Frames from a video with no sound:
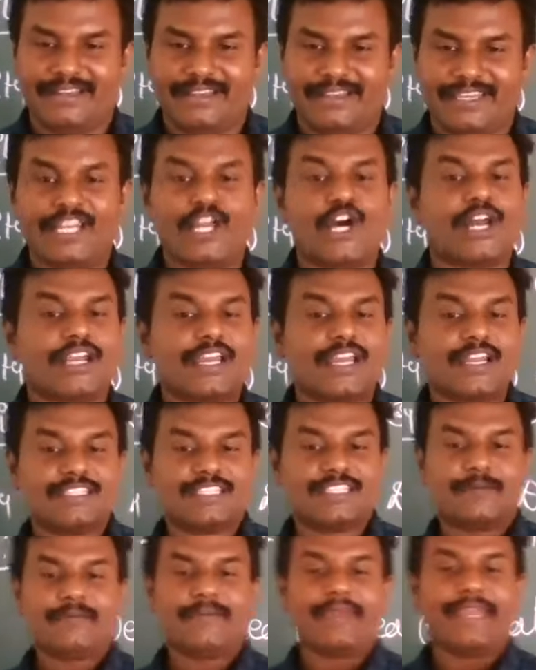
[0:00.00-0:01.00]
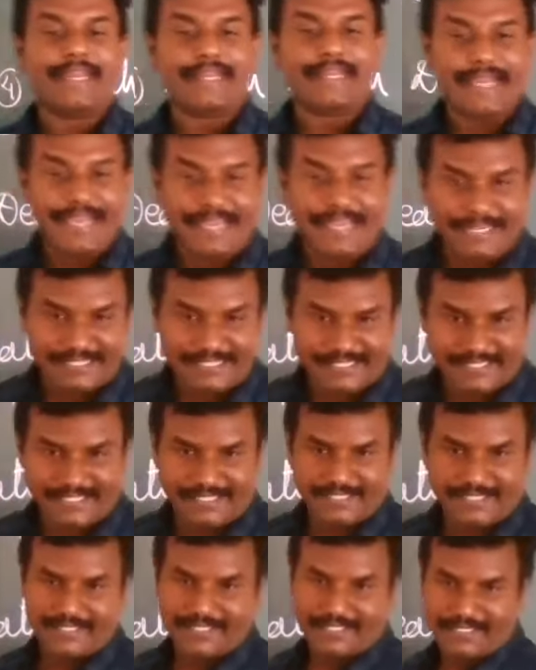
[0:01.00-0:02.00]
an organism attains
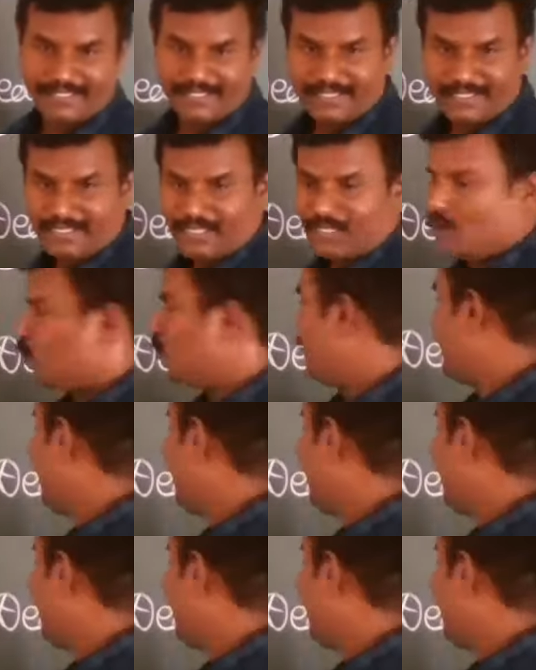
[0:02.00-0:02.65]
to